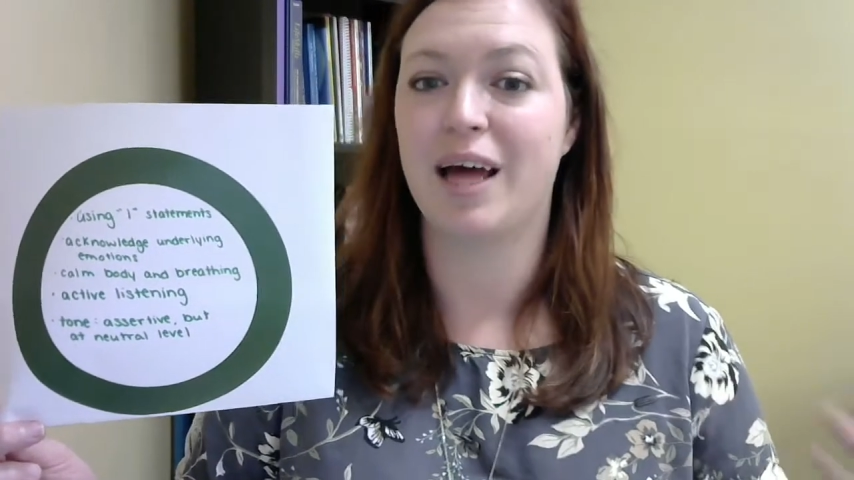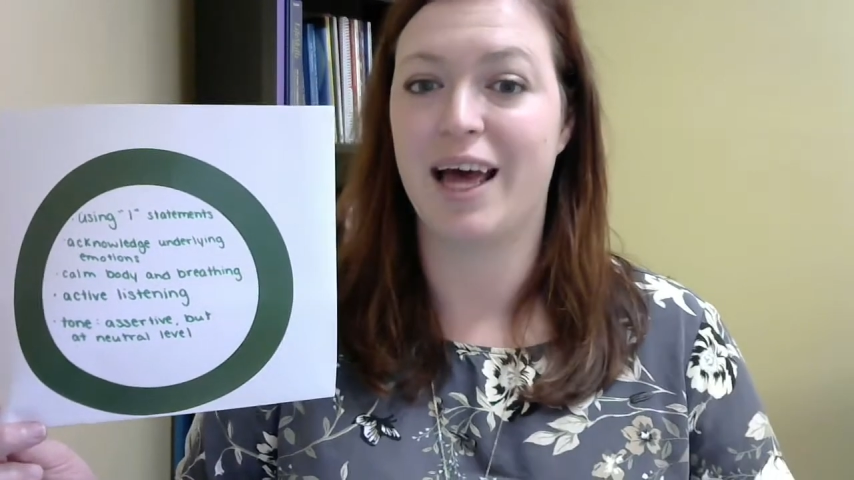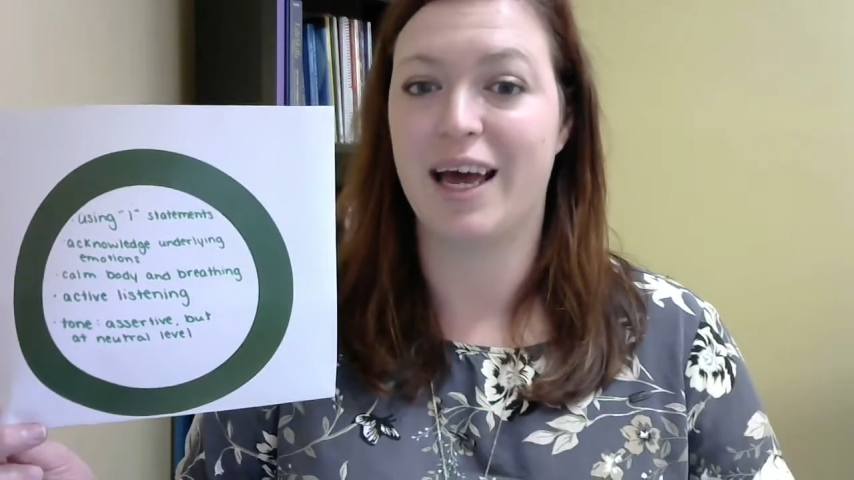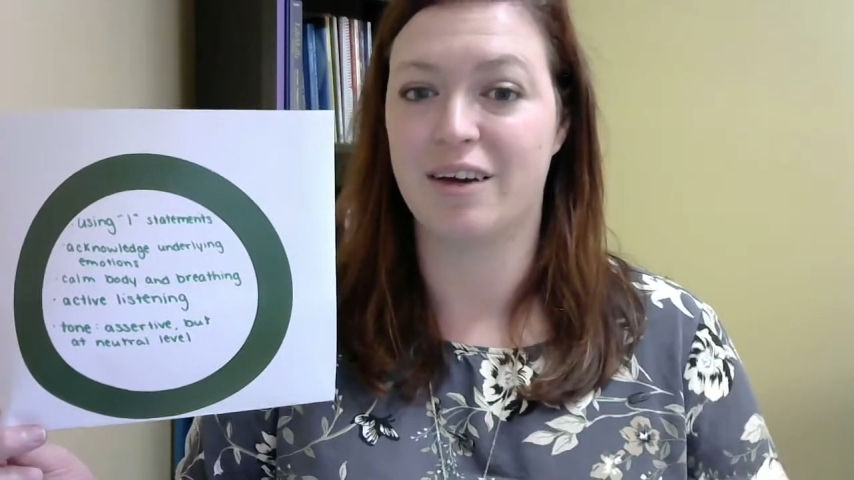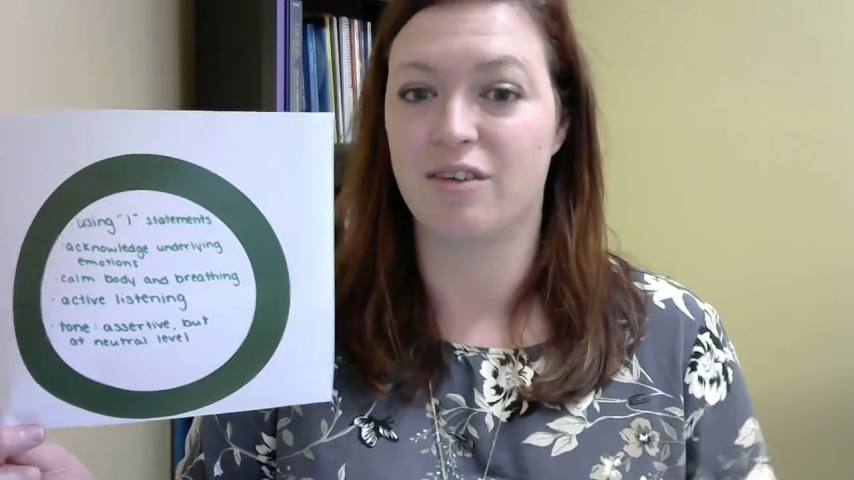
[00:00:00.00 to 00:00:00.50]

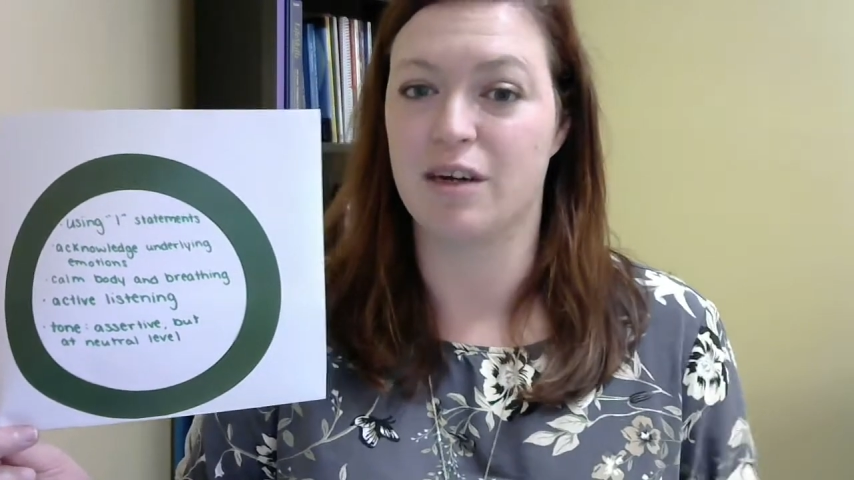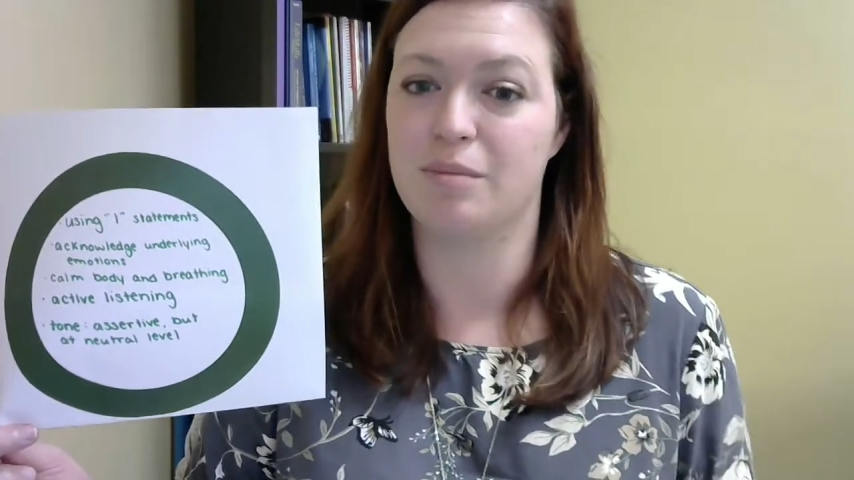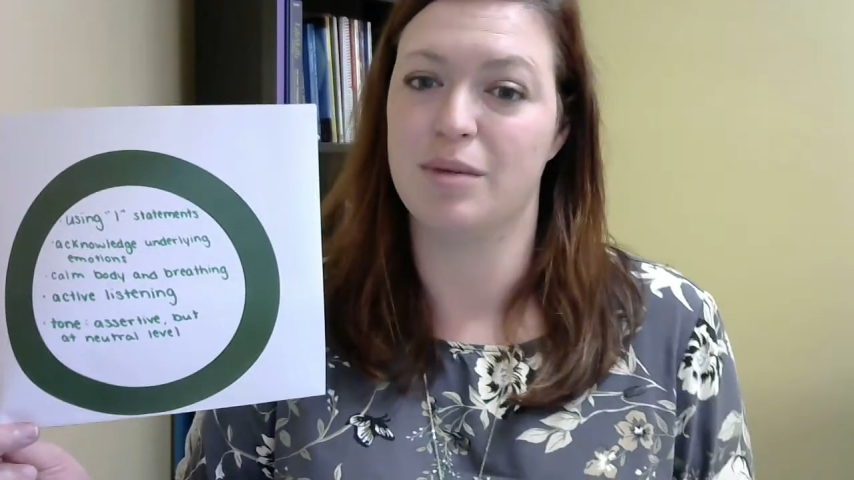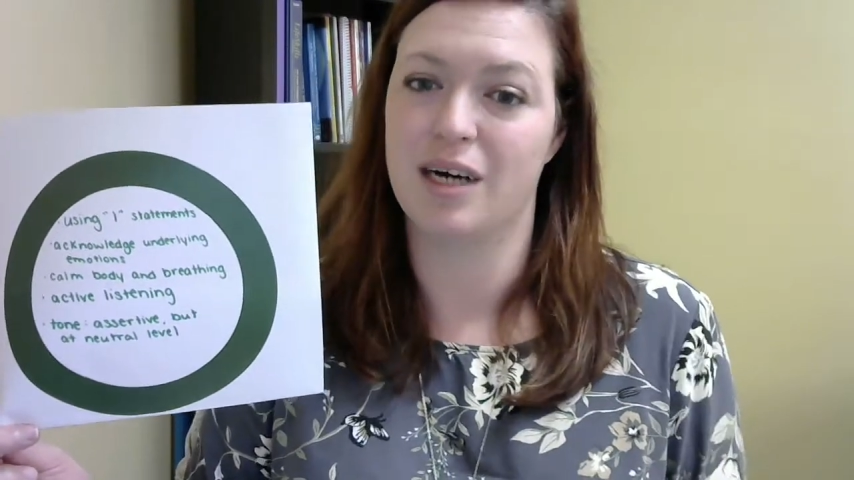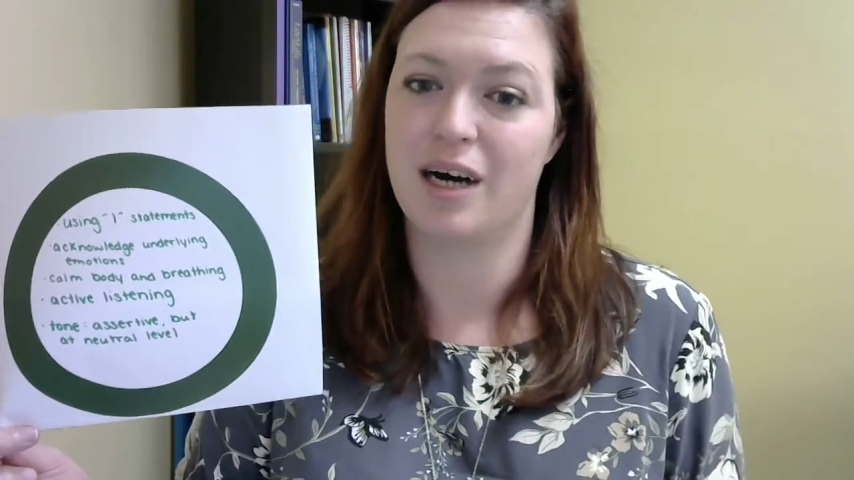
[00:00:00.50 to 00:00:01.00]
angry
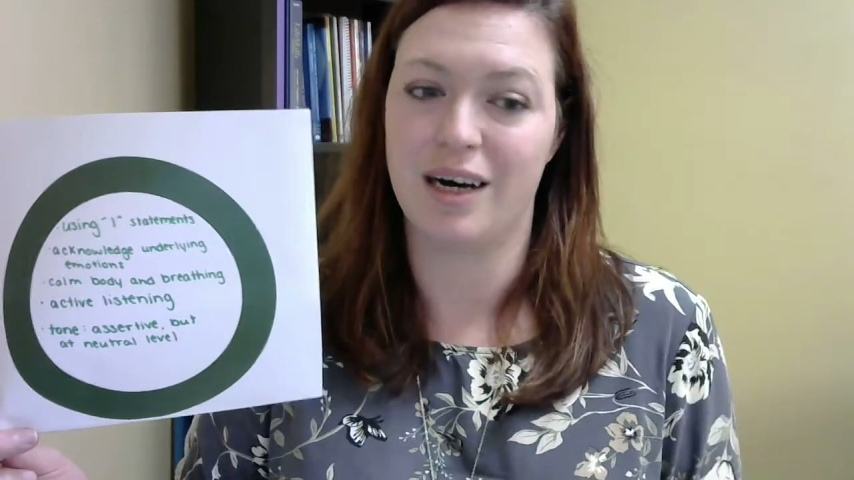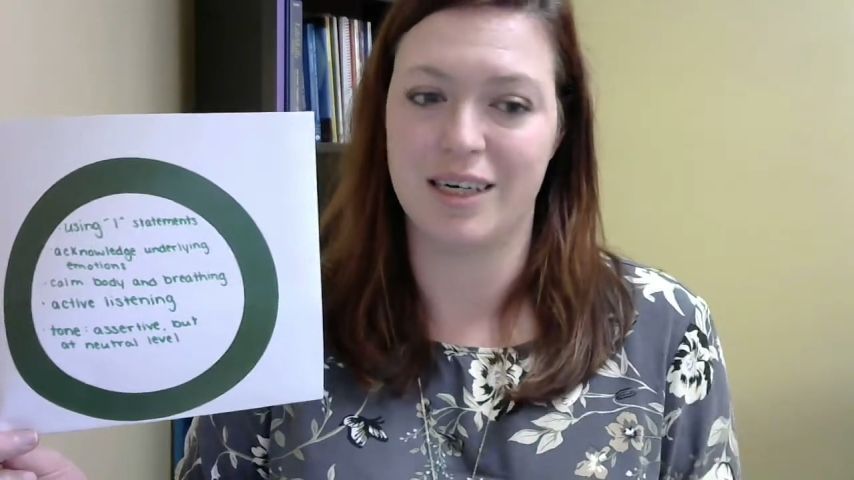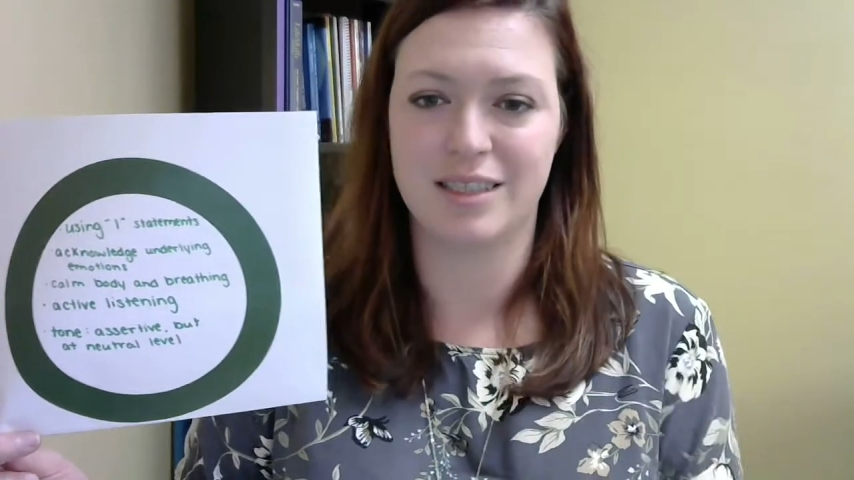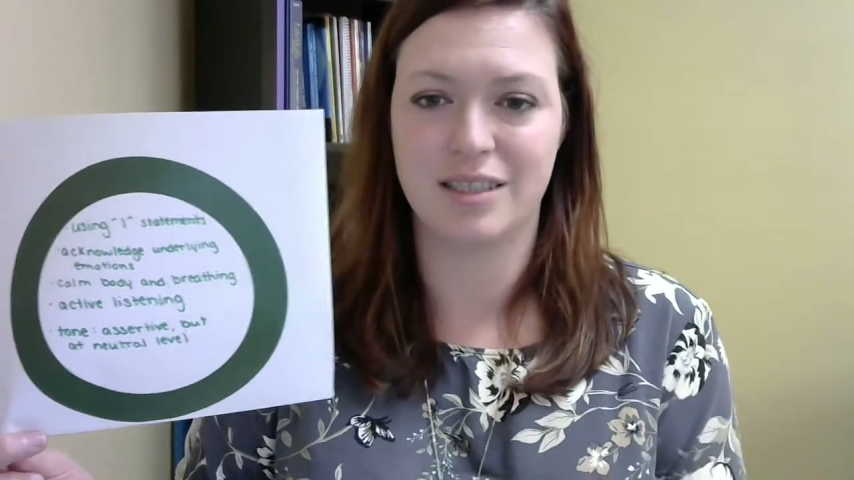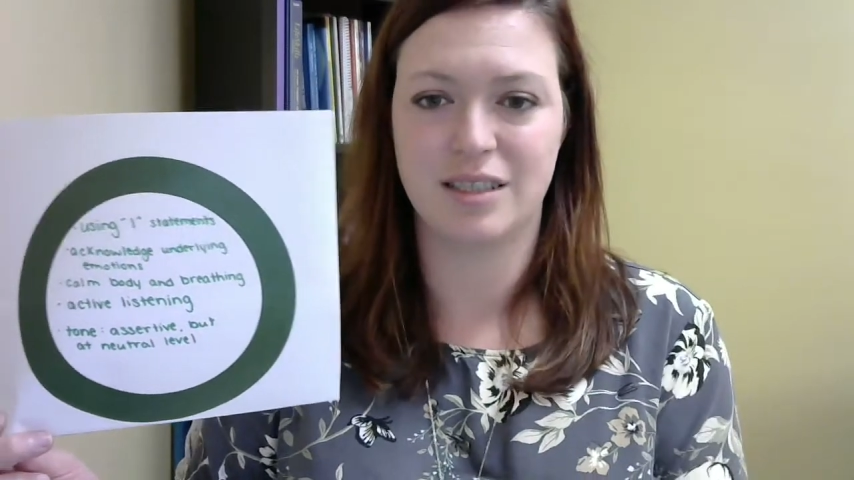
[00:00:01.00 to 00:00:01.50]

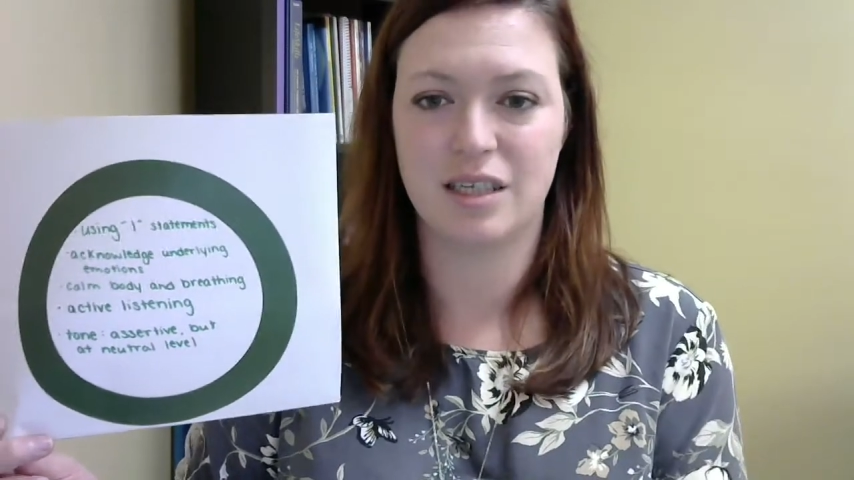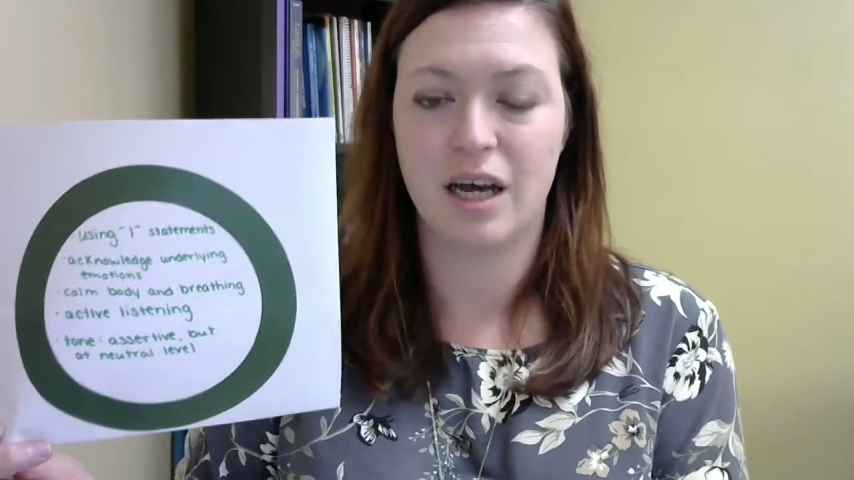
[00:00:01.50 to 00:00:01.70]
because.